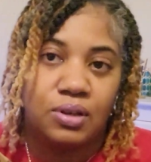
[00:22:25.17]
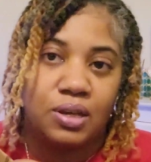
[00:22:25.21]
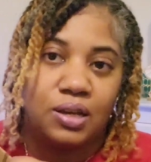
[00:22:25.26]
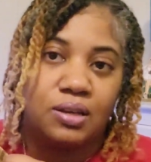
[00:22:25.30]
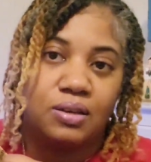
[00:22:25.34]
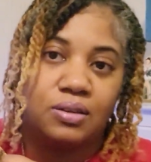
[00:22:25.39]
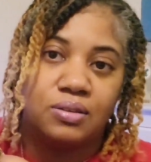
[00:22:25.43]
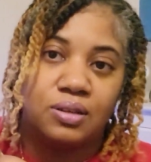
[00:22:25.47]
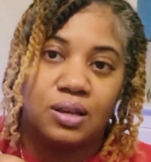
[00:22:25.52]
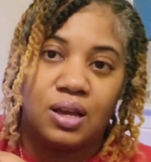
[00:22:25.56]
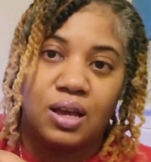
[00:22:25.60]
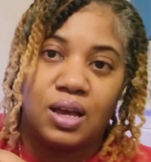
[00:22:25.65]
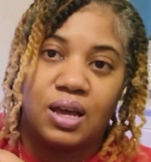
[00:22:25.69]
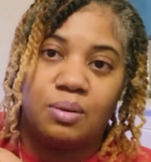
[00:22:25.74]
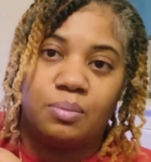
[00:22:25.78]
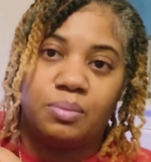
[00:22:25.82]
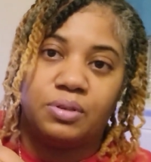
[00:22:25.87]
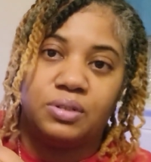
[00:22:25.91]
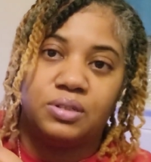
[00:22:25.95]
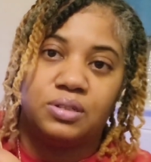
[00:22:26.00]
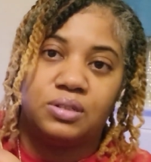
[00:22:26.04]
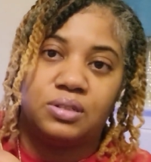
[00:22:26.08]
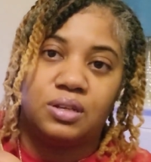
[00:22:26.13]
Okay, I got a
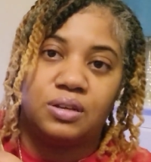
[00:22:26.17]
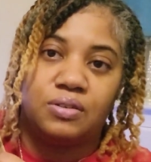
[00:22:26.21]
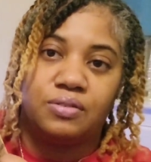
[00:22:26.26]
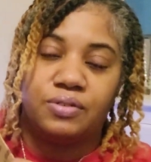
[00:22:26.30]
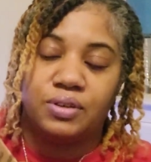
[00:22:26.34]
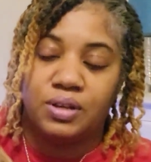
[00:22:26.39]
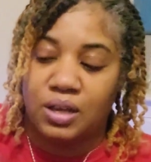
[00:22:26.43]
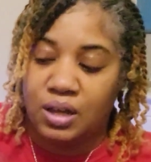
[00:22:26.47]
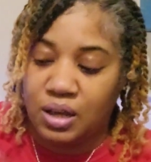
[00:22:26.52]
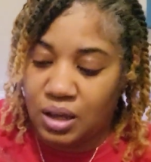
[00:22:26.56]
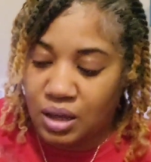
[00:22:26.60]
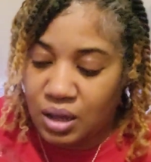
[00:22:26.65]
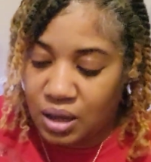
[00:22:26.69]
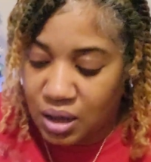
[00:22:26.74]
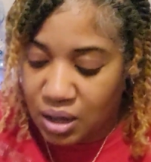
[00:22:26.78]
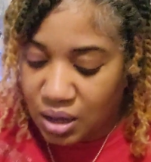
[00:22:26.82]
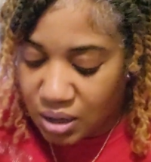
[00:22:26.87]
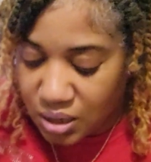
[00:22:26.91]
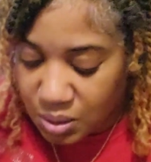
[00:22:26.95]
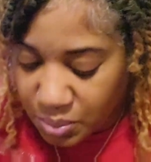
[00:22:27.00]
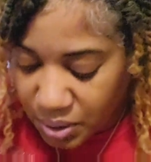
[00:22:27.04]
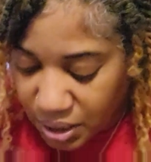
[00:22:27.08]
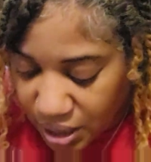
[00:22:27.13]
bunch of
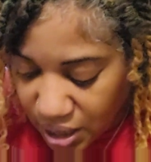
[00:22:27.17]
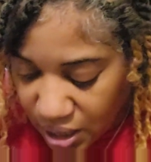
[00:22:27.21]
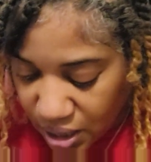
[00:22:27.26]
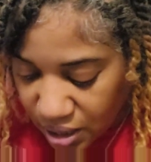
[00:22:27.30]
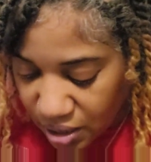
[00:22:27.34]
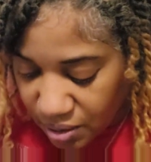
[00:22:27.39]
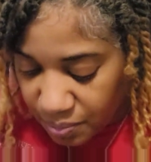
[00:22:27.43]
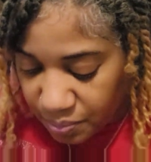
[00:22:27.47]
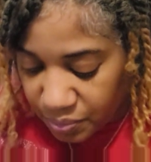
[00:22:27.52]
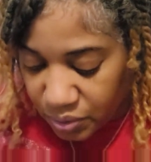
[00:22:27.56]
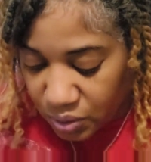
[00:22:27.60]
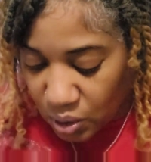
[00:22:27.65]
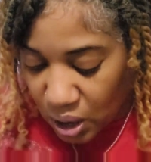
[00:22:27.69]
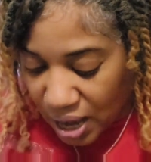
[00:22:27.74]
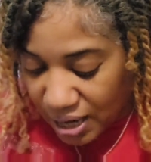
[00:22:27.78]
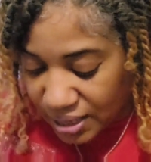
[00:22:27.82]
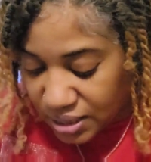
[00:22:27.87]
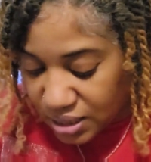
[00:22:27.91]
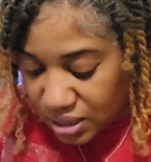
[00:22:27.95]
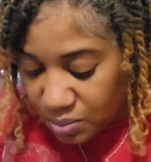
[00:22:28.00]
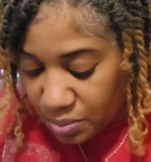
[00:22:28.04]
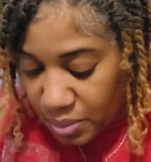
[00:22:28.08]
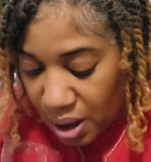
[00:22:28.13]
stuff. But um, I
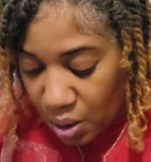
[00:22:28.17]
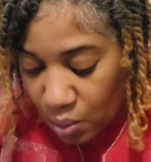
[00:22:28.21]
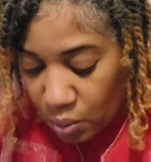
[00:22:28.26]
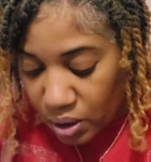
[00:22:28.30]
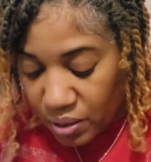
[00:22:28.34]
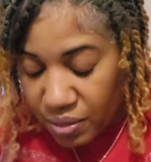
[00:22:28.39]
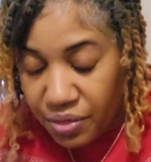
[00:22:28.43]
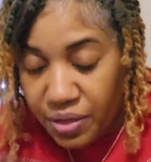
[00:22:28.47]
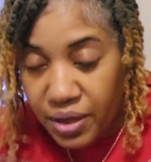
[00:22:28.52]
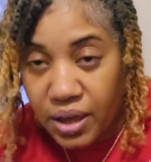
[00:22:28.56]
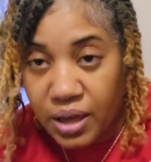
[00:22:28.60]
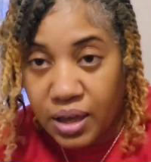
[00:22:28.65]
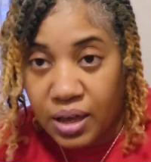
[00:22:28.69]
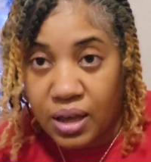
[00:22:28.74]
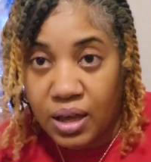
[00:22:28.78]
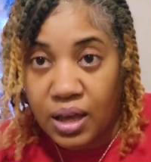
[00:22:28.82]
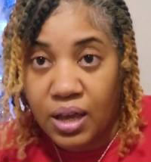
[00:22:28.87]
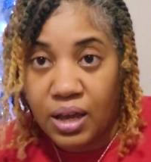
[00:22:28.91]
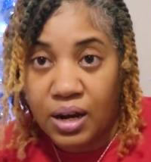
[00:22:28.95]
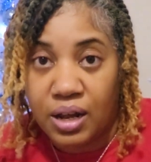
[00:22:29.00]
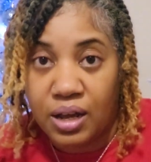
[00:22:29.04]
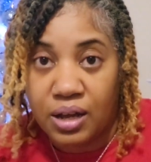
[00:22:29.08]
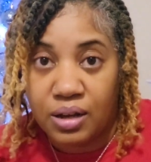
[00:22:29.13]
did buy one thing
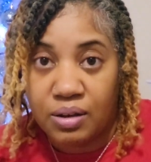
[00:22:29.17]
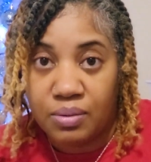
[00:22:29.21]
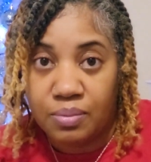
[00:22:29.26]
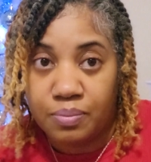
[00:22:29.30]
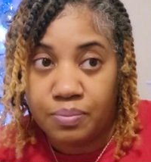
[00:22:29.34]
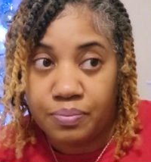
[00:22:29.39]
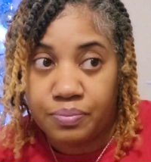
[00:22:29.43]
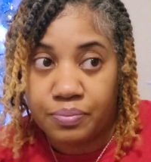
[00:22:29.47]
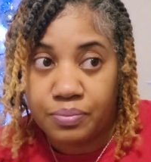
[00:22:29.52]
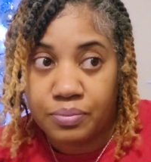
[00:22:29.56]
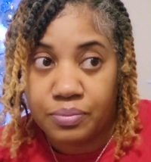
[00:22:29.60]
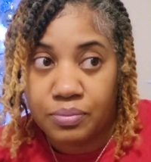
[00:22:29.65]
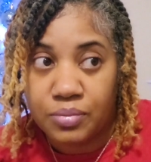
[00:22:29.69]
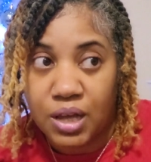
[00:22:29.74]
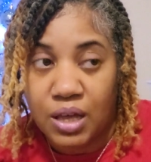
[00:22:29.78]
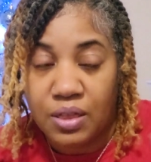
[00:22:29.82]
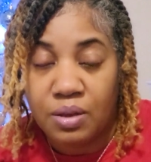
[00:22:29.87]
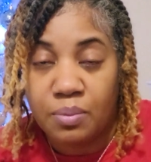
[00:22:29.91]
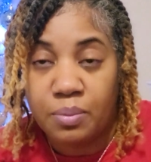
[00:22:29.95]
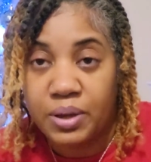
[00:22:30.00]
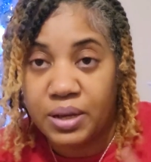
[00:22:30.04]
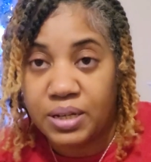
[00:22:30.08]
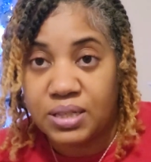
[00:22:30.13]
in um,
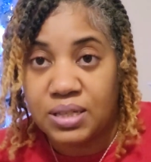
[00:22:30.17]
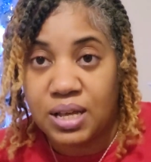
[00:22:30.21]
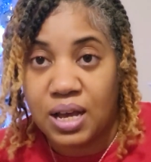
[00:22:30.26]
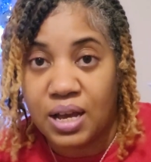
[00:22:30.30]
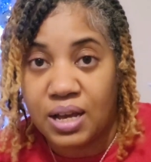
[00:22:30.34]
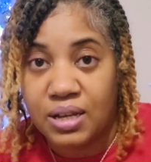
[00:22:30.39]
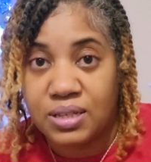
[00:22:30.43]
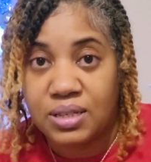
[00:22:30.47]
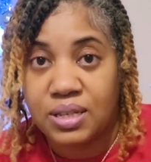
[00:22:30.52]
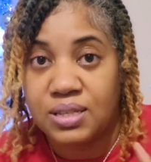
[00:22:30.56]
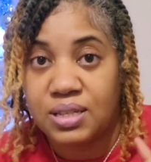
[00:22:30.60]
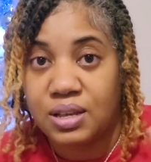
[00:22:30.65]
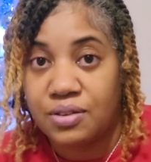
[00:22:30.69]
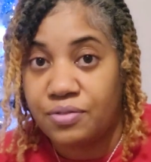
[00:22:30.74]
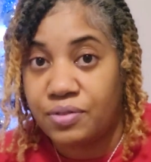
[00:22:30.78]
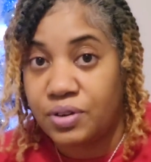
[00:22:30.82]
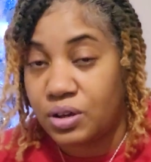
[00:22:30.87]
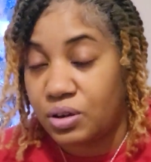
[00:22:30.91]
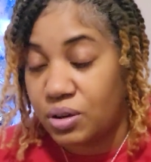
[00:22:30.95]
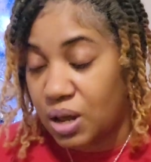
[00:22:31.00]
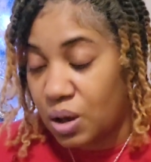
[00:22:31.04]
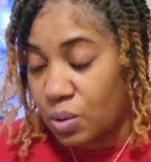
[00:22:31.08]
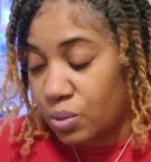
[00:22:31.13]
the big size because I
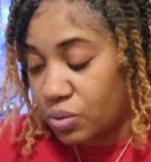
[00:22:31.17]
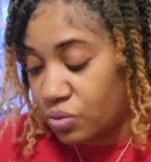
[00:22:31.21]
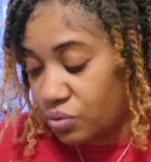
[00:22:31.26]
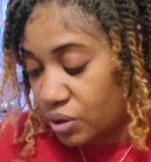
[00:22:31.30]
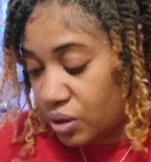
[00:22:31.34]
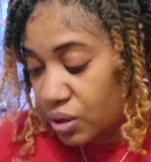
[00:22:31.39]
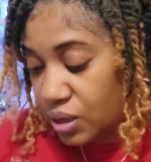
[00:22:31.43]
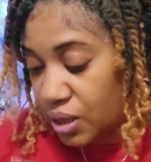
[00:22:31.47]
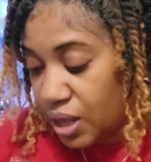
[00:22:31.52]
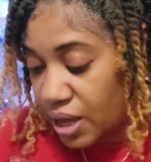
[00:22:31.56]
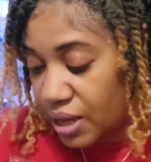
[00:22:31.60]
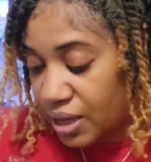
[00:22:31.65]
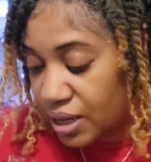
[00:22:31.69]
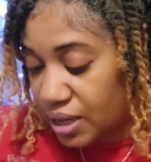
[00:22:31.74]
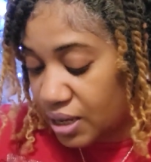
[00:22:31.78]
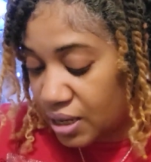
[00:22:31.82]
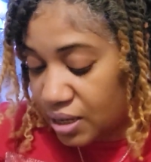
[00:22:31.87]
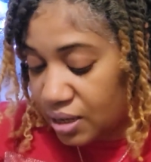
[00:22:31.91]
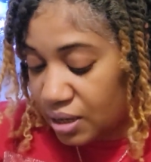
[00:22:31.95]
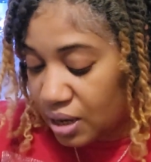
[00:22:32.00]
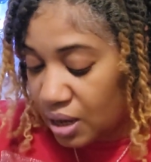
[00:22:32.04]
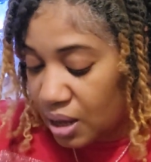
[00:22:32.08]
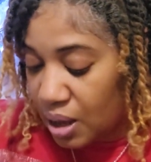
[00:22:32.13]
figured I would really like
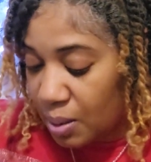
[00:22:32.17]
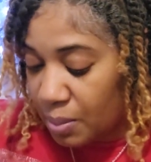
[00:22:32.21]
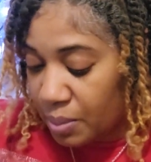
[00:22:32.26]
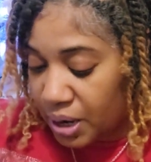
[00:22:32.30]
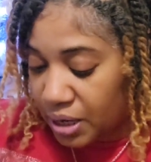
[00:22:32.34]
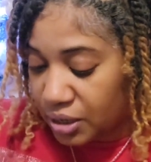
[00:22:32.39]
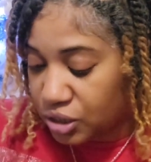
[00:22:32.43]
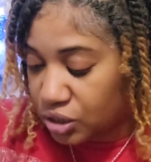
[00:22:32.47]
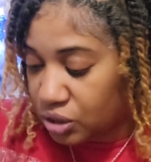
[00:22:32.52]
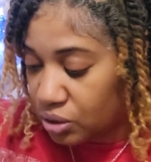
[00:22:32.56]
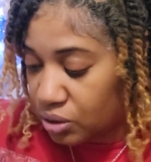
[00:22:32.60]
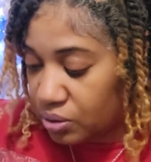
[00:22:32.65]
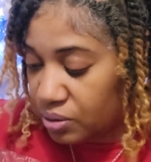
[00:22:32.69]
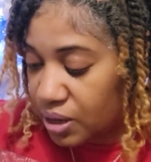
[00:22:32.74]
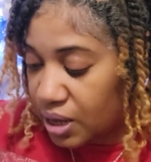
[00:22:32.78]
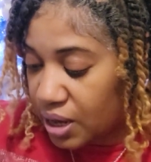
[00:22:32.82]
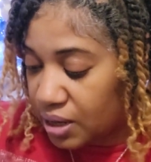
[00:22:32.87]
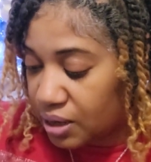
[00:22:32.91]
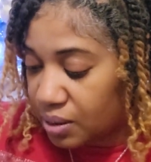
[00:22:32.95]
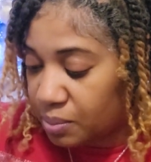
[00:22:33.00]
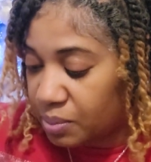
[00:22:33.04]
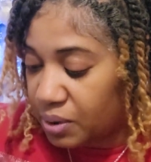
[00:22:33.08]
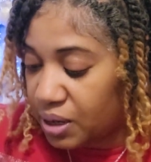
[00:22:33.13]
it. But I'll show you that
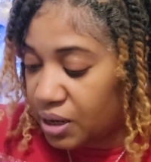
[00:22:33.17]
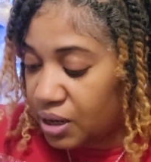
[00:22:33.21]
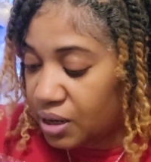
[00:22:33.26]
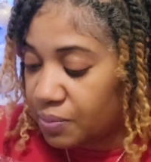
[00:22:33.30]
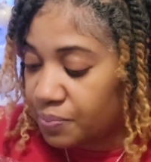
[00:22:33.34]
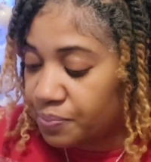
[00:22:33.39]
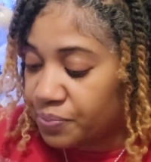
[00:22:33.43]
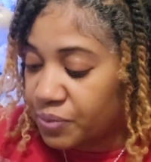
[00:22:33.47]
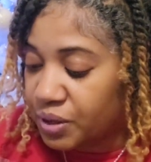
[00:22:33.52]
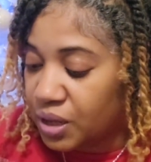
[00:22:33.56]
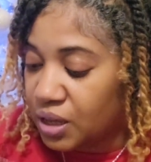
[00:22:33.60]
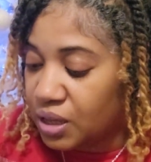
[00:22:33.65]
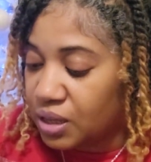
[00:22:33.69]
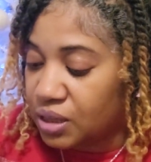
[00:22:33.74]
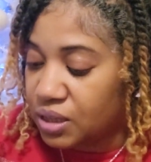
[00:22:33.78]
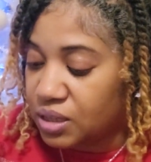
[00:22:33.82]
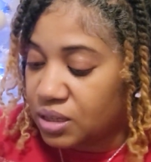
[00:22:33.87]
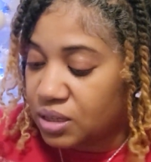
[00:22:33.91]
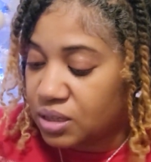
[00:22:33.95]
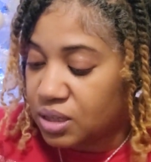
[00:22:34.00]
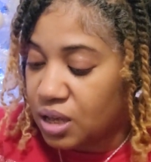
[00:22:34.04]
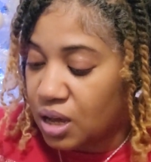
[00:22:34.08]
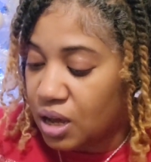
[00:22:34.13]
in a minute. This
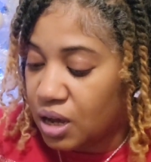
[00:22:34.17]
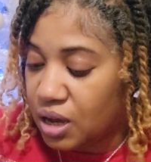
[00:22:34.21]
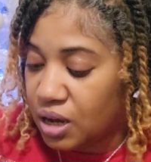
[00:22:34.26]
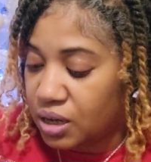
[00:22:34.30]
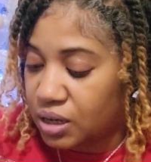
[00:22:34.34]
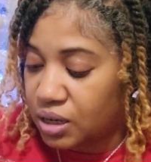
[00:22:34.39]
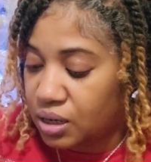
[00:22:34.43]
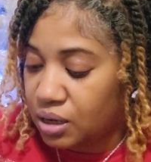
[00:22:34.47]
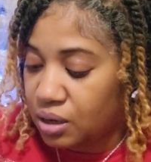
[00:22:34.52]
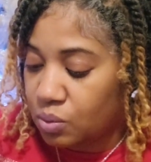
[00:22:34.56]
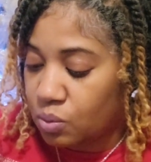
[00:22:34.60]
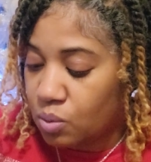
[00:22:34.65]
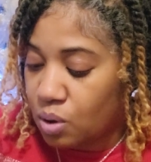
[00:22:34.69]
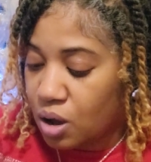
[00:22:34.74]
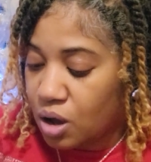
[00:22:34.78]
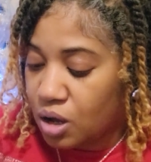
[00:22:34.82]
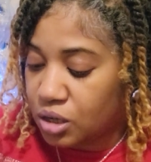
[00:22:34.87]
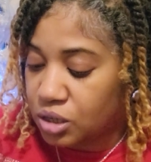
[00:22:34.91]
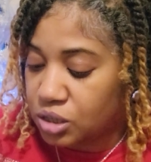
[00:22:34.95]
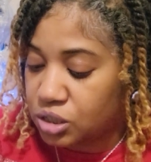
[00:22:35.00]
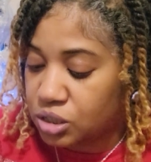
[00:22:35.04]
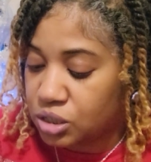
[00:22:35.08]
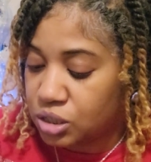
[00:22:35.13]
is the Honey
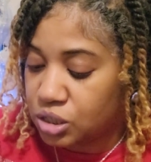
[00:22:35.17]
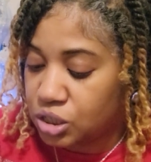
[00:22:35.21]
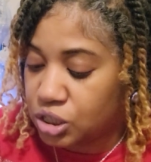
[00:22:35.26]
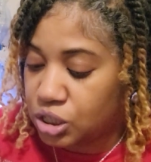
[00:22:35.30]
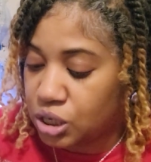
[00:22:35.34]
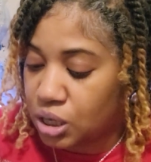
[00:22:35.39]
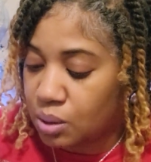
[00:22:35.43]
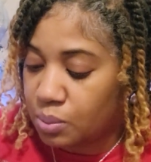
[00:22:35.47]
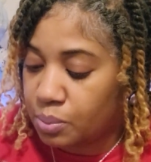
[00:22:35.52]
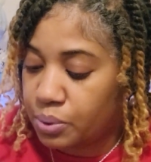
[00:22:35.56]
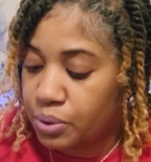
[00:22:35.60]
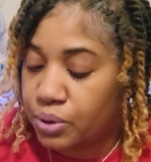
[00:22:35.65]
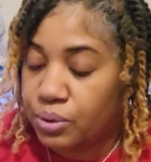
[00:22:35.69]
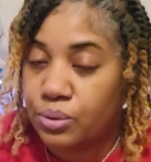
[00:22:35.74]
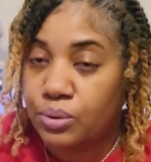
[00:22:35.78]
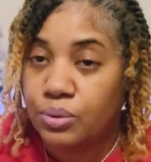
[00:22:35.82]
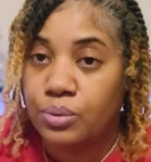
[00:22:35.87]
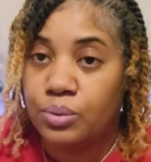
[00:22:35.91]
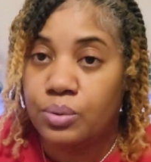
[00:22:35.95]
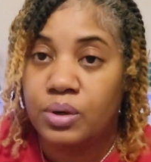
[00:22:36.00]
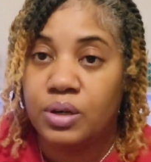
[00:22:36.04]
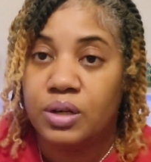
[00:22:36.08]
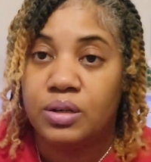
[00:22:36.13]
Wash
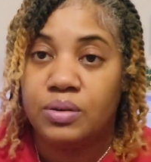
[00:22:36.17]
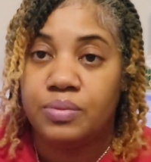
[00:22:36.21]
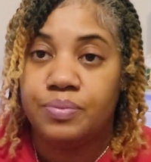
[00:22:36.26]
Shampoo.